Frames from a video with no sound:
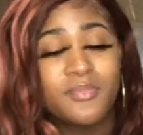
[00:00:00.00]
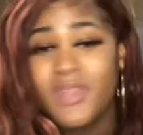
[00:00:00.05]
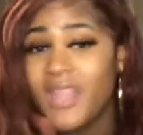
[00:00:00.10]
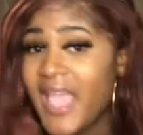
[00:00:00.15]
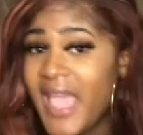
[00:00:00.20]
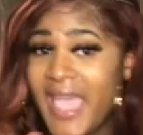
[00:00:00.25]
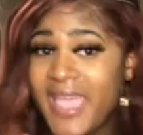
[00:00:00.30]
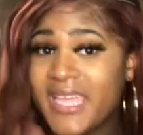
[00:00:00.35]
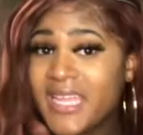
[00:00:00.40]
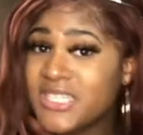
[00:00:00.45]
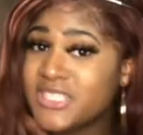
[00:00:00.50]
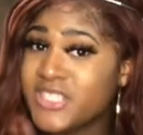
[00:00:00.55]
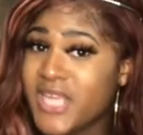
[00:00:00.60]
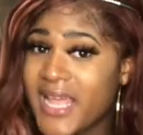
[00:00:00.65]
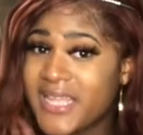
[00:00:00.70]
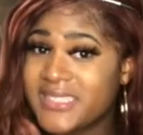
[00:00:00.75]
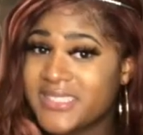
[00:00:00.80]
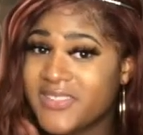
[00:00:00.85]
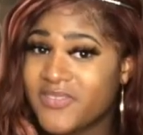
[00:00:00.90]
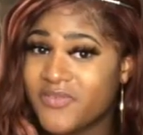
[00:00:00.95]
I get a
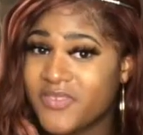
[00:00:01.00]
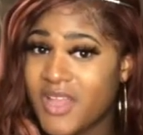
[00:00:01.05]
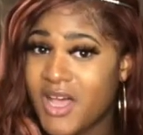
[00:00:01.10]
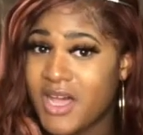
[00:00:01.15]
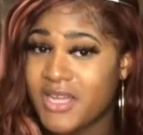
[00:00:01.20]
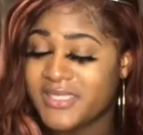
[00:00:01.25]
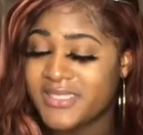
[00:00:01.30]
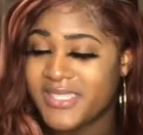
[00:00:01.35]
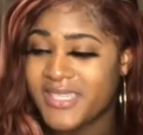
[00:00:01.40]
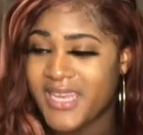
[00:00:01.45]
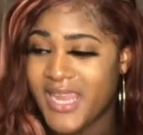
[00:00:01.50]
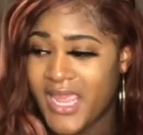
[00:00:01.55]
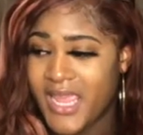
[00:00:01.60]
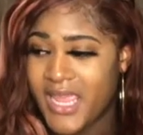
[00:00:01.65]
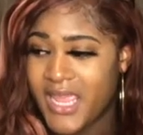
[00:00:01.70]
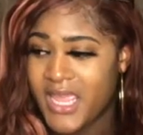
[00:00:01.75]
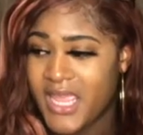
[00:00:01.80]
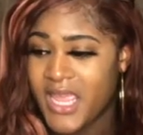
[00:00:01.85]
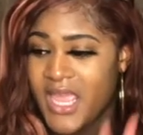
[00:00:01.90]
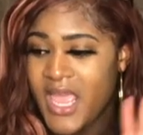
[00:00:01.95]
chance to vlog
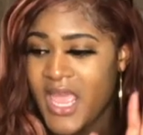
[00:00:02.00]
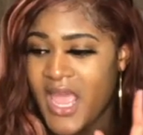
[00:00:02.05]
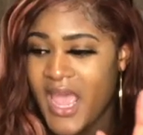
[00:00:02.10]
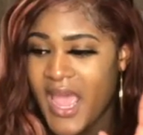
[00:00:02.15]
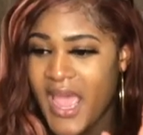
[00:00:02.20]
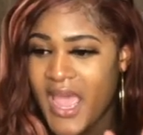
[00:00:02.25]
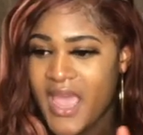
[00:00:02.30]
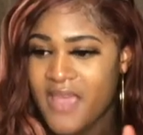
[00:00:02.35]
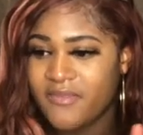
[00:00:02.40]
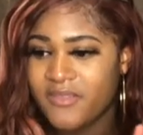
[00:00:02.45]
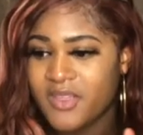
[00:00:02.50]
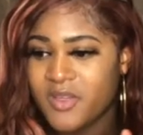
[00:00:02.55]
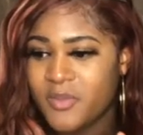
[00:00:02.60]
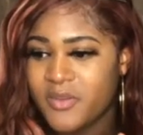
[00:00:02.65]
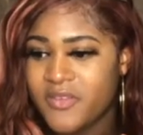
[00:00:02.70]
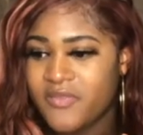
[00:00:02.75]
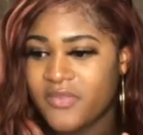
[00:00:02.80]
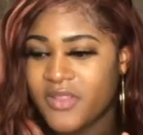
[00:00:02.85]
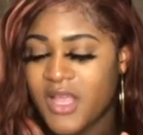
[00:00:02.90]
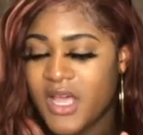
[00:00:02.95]
today. I have a little bit
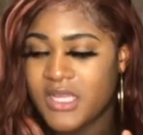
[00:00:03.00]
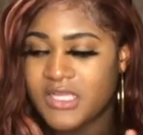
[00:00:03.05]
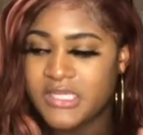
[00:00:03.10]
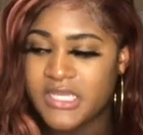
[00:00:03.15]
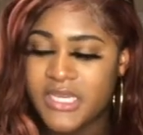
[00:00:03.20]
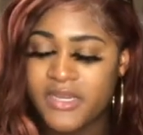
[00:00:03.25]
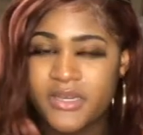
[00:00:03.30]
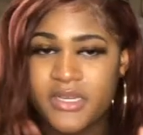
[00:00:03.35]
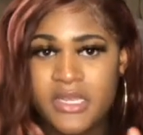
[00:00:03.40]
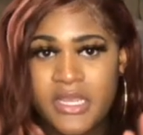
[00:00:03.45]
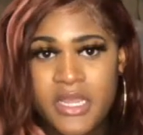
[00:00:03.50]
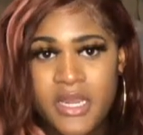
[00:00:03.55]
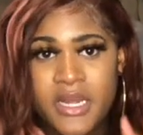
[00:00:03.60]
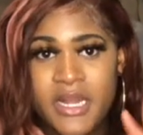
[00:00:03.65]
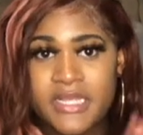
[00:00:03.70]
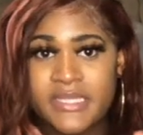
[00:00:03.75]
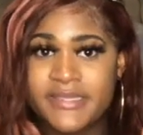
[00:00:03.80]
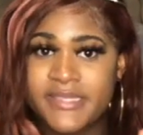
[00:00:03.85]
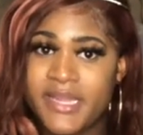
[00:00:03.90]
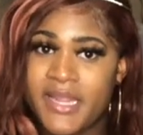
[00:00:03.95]
of vlogs here and there, and I
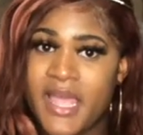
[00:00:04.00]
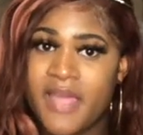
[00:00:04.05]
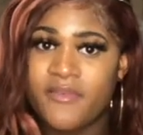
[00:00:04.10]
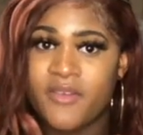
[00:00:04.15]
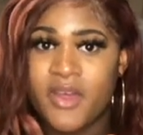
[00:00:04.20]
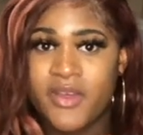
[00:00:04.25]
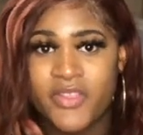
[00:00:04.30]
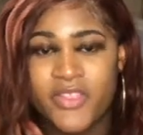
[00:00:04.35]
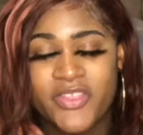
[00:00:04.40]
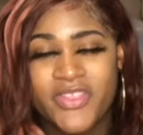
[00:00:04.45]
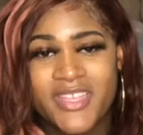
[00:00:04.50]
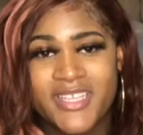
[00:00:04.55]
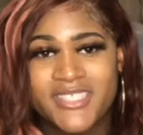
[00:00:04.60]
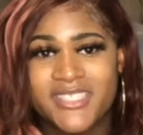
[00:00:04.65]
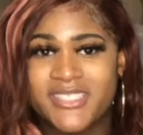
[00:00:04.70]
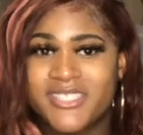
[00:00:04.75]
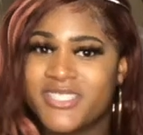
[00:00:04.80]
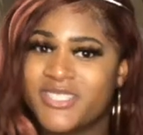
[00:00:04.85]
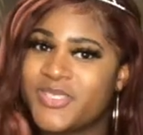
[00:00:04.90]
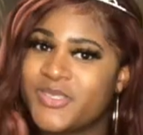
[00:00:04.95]
still have other things
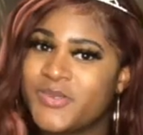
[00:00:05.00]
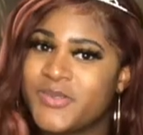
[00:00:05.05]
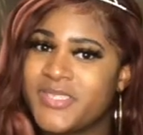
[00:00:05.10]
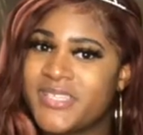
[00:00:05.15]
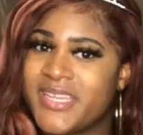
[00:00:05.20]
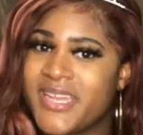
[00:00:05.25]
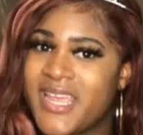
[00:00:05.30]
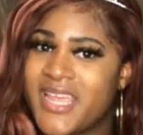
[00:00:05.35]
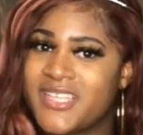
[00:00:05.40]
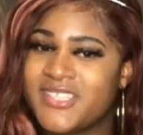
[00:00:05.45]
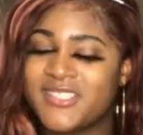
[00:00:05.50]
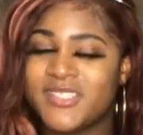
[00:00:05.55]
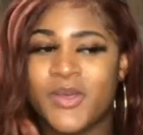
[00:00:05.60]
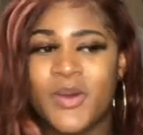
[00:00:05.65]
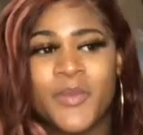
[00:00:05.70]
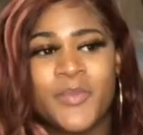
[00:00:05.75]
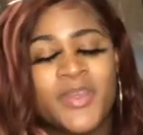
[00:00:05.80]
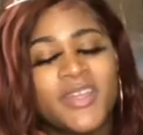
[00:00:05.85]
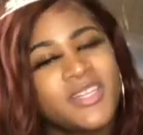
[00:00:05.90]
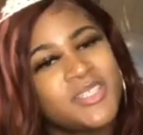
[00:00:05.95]
to do today, so
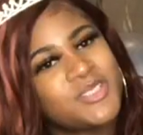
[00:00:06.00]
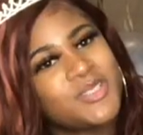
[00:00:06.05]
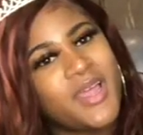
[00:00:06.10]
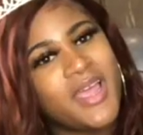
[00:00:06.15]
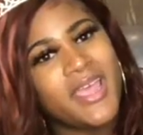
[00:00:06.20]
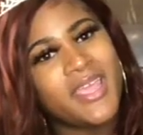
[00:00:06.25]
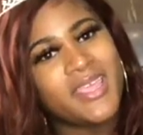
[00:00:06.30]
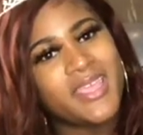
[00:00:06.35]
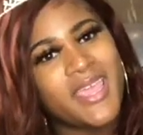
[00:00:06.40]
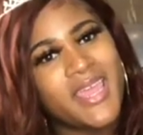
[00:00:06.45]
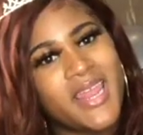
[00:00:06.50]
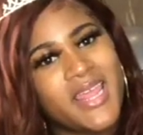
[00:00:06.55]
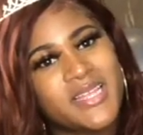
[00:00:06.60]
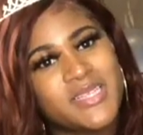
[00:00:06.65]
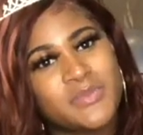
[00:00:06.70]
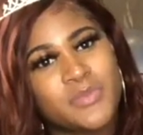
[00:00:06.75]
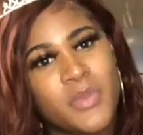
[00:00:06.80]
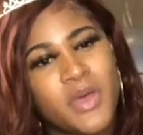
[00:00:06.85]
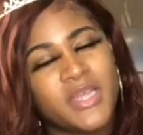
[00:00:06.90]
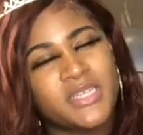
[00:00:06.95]
I'm gonna try and get as
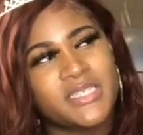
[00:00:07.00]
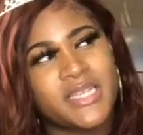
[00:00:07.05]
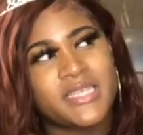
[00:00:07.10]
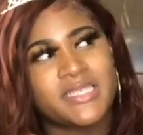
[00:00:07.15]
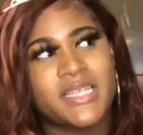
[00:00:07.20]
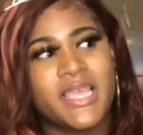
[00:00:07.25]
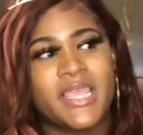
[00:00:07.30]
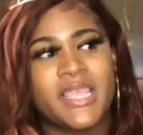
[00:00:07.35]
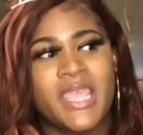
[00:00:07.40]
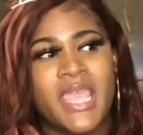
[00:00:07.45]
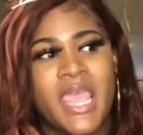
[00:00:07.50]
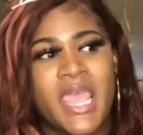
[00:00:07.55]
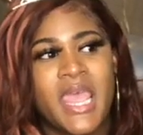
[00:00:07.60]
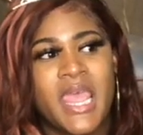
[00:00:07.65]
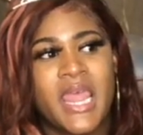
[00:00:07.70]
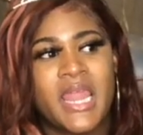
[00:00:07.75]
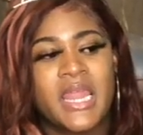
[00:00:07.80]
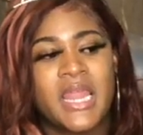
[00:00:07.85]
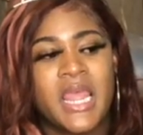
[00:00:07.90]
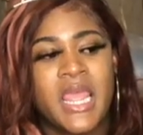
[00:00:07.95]
much as I
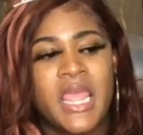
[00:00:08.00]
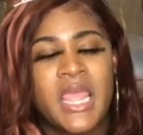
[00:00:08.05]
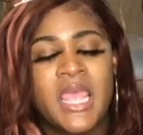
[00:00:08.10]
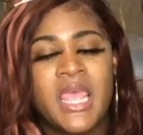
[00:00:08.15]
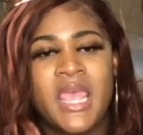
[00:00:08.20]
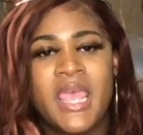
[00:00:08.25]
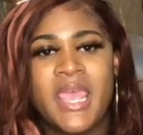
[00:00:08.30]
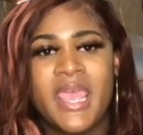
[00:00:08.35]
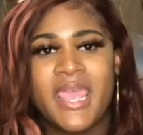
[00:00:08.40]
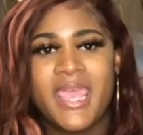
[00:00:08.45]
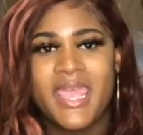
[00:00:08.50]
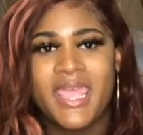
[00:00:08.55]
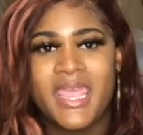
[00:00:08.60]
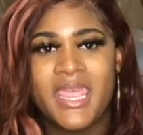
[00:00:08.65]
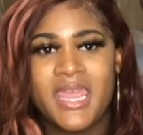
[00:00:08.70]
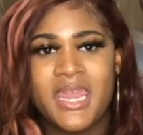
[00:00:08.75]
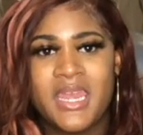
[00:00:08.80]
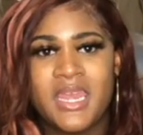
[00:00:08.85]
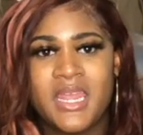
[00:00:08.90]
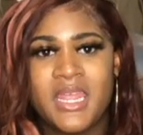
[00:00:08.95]
can
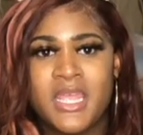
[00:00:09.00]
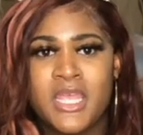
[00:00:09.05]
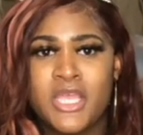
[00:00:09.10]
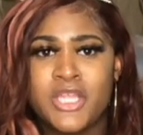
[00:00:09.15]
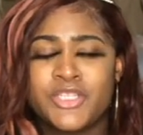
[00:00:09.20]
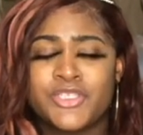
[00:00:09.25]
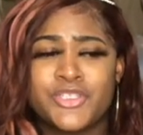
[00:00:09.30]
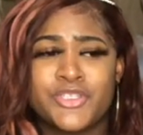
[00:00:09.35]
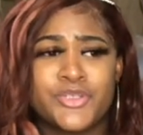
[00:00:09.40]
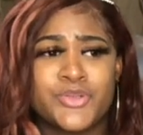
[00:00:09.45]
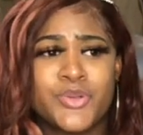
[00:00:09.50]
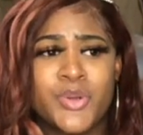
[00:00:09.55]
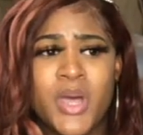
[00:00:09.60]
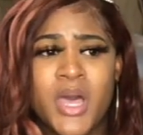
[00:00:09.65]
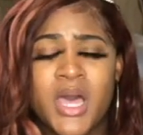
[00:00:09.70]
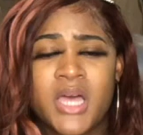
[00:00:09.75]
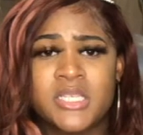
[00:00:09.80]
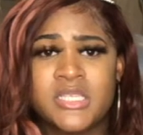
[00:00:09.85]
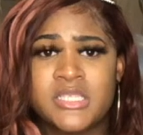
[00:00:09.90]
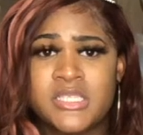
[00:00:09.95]
in to do
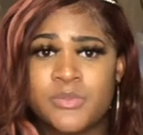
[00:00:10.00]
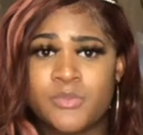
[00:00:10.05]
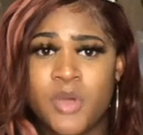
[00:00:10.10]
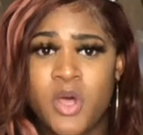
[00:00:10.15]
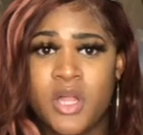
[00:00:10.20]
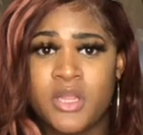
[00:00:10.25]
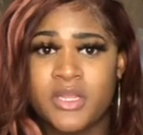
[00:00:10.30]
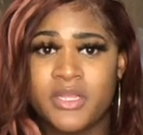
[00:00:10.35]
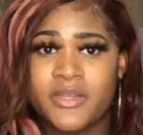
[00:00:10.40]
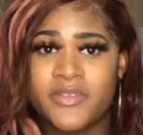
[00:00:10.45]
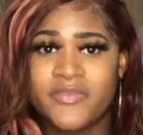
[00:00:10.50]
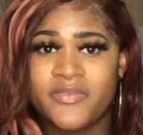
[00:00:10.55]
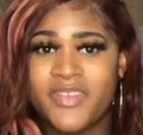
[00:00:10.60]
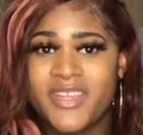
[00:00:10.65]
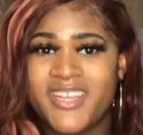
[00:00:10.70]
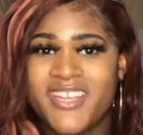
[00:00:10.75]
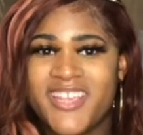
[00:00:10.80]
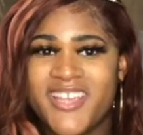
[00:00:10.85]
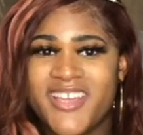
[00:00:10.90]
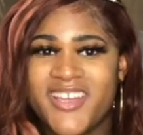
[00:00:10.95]
a small little
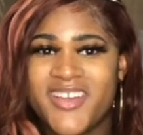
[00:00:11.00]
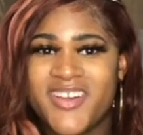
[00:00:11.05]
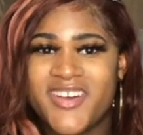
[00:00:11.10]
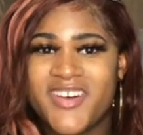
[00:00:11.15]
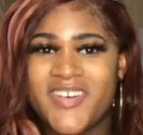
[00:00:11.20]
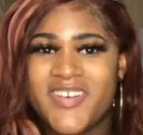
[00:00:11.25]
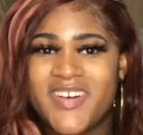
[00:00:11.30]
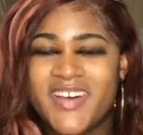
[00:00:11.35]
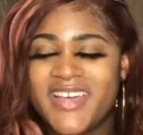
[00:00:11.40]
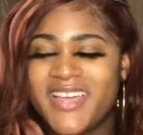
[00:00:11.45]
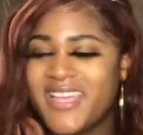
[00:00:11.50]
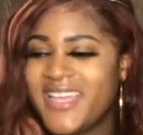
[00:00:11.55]
video.